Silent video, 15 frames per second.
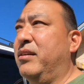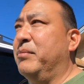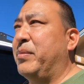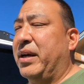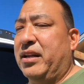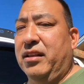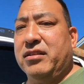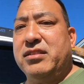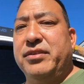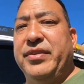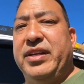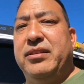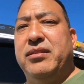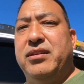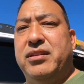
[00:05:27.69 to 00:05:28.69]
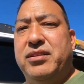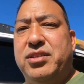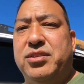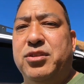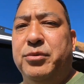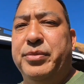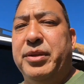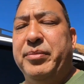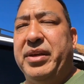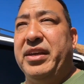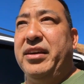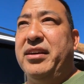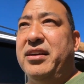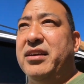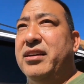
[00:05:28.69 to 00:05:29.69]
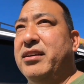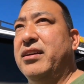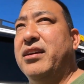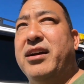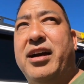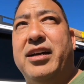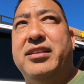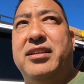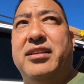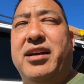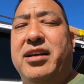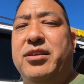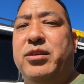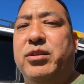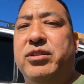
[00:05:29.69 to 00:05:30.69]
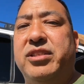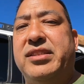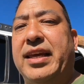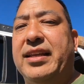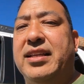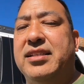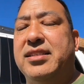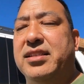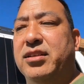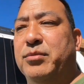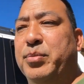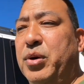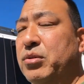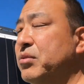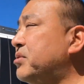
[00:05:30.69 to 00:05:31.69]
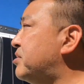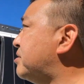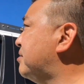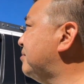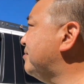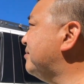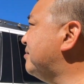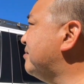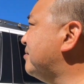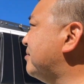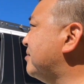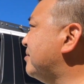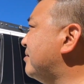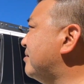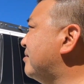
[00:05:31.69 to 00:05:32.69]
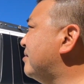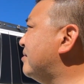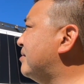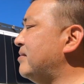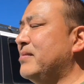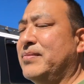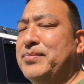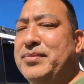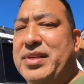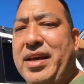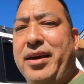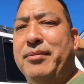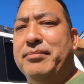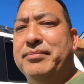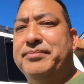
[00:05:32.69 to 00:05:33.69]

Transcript: by the looks of it, stupid me, I did not use stainless steel bolts. Damn.